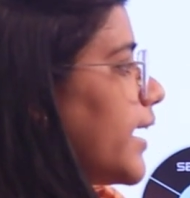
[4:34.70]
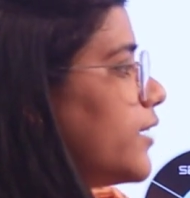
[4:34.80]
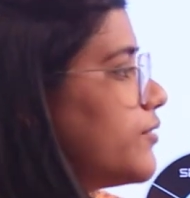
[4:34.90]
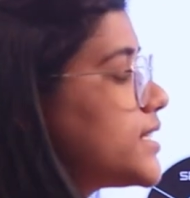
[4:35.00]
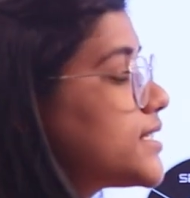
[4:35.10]

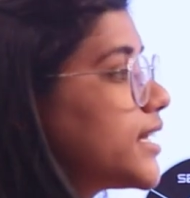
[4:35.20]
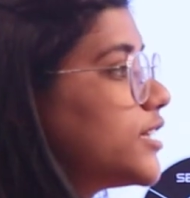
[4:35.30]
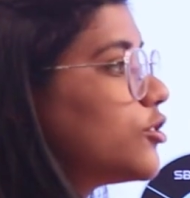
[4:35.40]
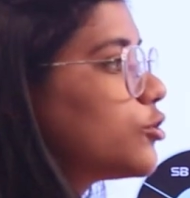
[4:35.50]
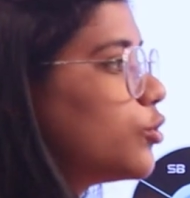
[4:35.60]

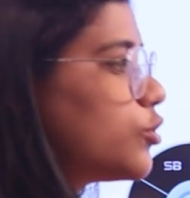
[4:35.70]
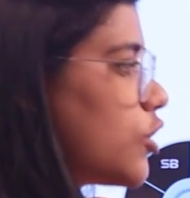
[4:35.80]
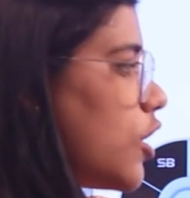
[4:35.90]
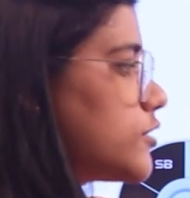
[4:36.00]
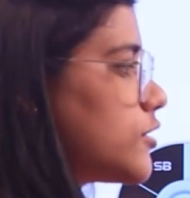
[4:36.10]
Investigate the
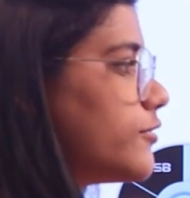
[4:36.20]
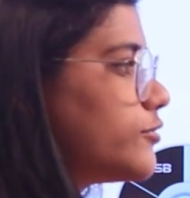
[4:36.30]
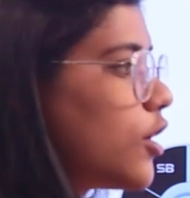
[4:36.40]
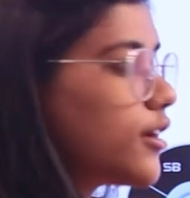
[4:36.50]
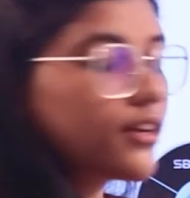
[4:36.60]
root cause
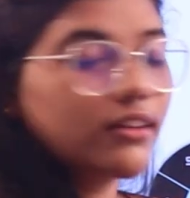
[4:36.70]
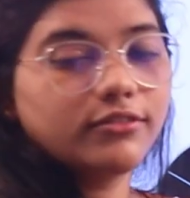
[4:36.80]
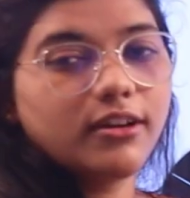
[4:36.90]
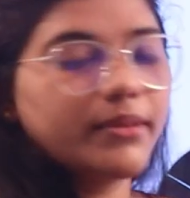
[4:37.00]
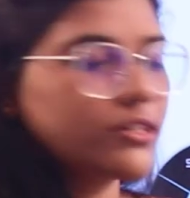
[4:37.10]
of
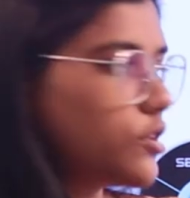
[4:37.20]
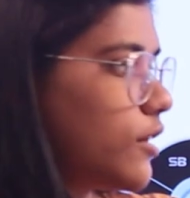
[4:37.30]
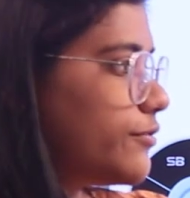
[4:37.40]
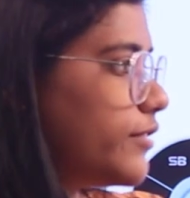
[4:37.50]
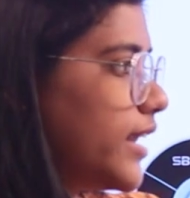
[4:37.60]
non-conforming
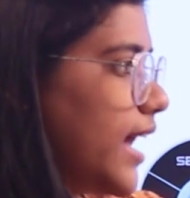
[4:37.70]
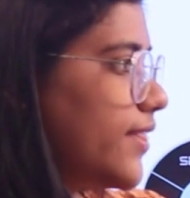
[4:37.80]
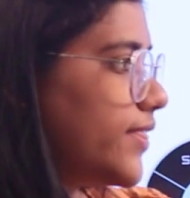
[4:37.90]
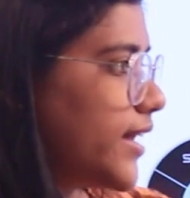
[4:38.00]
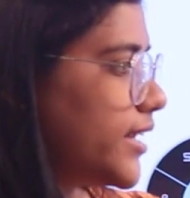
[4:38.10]
software
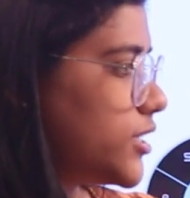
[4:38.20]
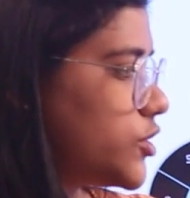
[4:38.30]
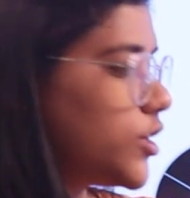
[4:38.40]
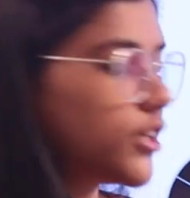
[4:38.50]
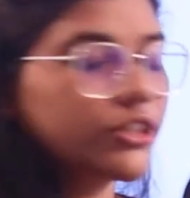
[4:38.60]
and then
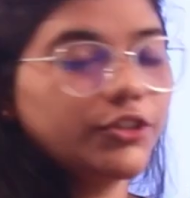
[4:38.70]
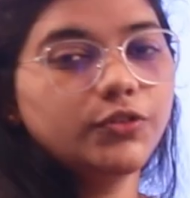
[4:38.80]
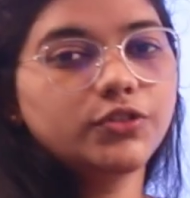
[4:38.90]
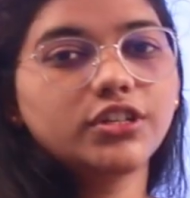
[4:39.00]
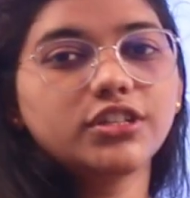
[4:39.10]
instruct the
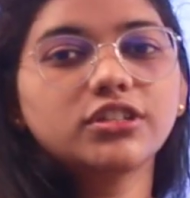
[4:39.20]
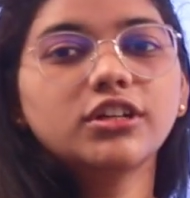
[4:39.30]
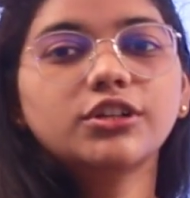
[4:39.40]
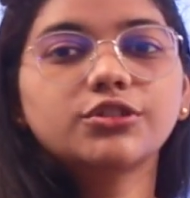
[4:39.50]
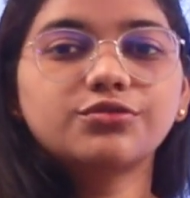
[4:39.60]
users
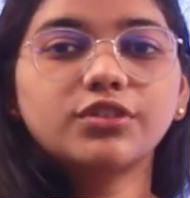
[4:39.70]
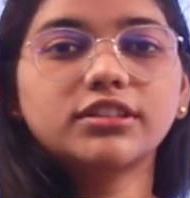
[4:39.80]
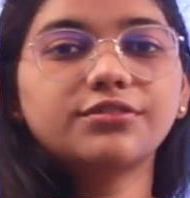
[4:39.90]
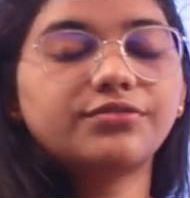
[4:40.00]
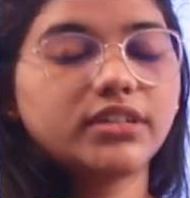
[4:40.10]
to
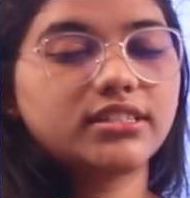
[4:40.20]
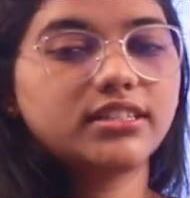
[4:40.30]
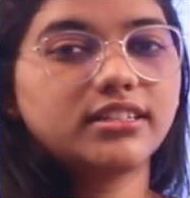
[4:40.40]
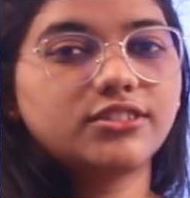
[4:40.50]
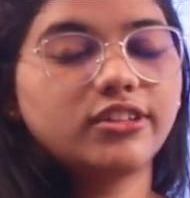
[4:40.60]
further
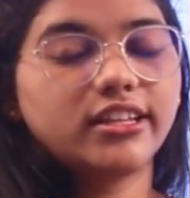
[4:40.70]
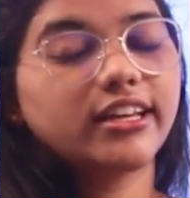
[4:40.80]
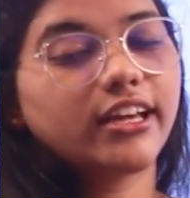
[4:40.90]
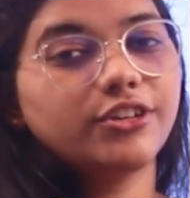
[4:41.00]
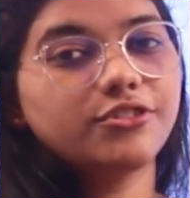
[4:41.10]
fix it so that
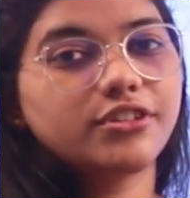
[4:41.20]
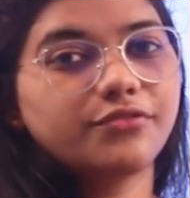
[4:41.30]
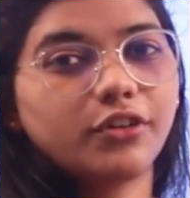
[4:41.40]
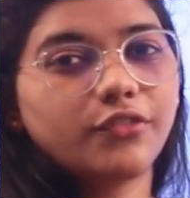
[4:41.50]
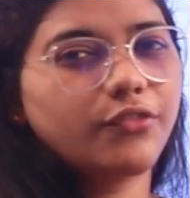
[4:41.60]
they can use
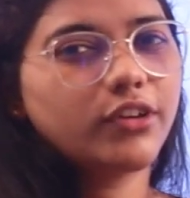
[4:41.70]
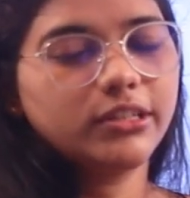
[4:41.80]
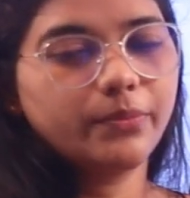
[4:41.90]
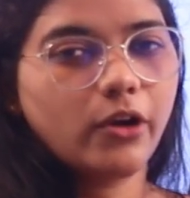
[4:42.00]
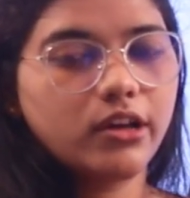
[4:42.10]
it for
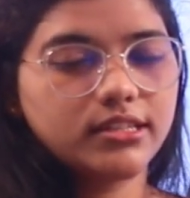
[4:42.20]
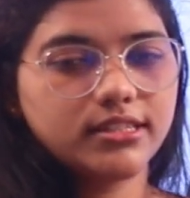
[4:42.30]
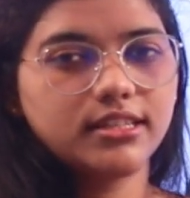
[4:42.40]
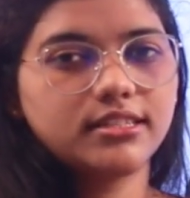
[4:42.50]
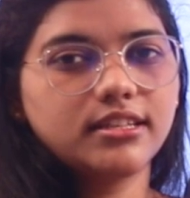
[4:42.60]
further
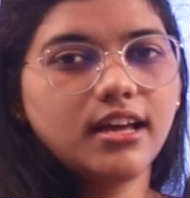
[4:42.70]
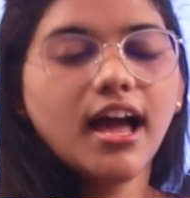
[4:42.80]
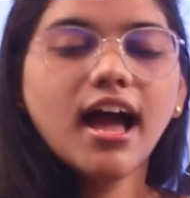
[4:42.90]
processes.